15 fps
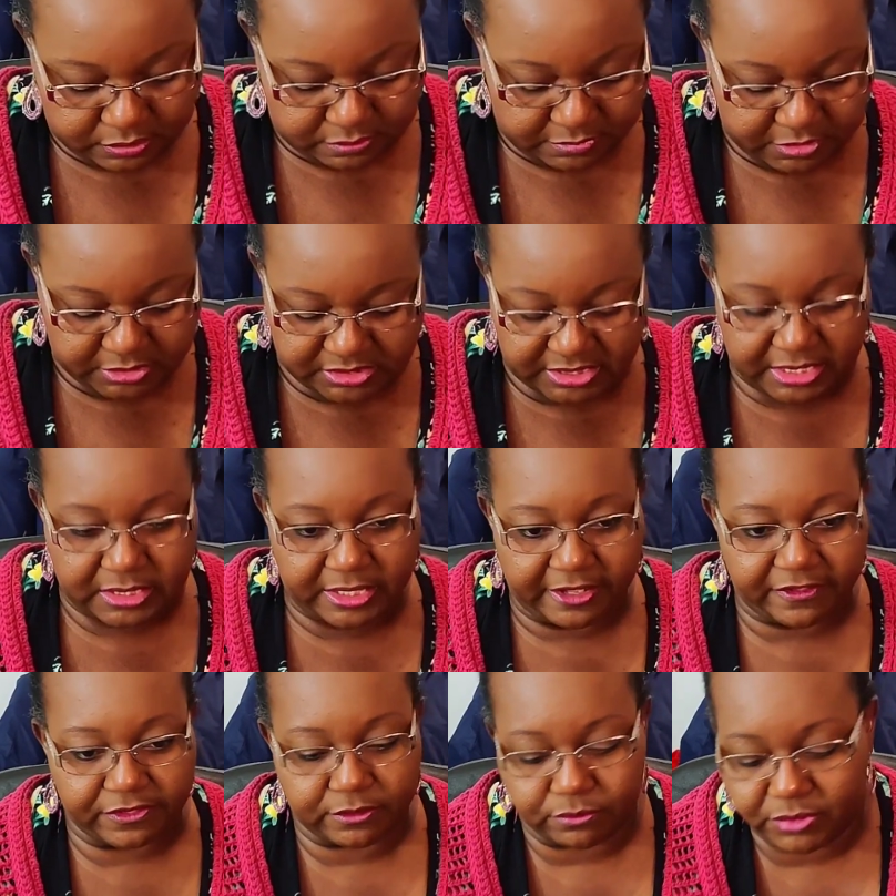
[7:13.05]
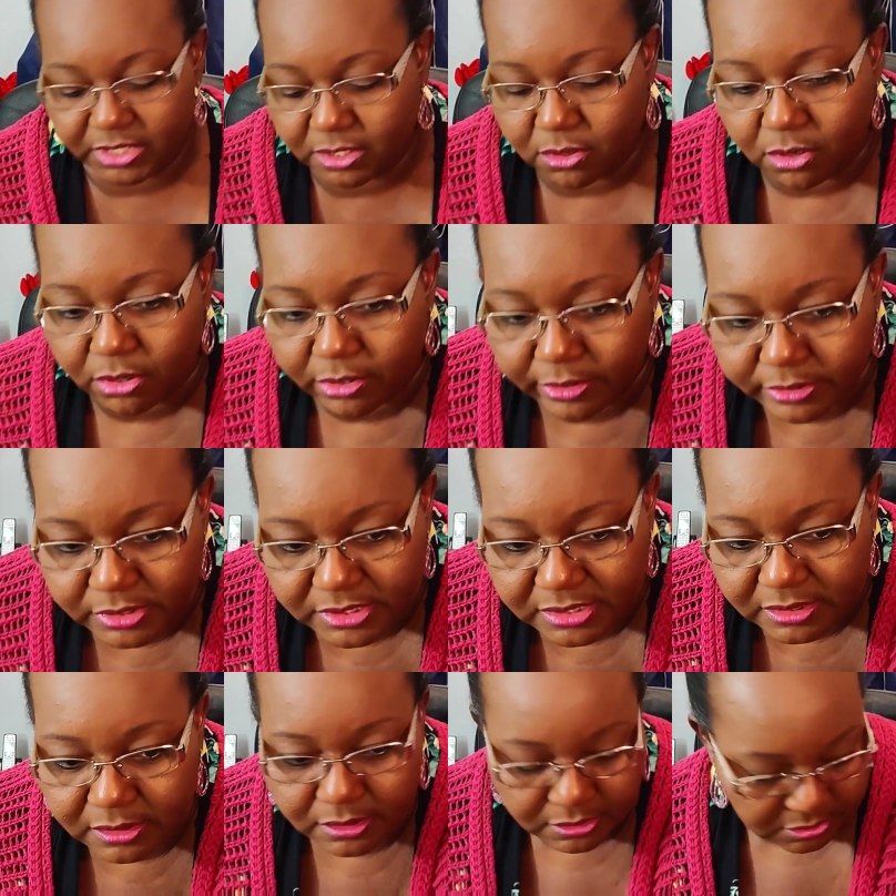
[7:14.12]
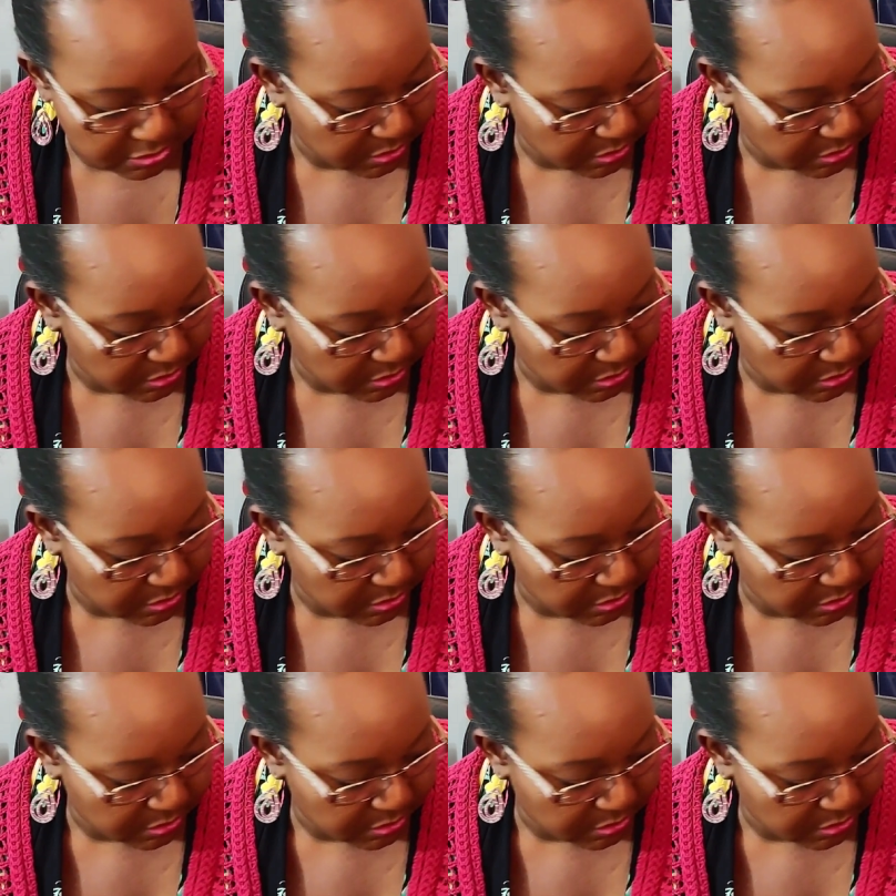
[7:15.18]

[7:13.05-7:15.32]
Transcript: So I'm going to take like 3 cards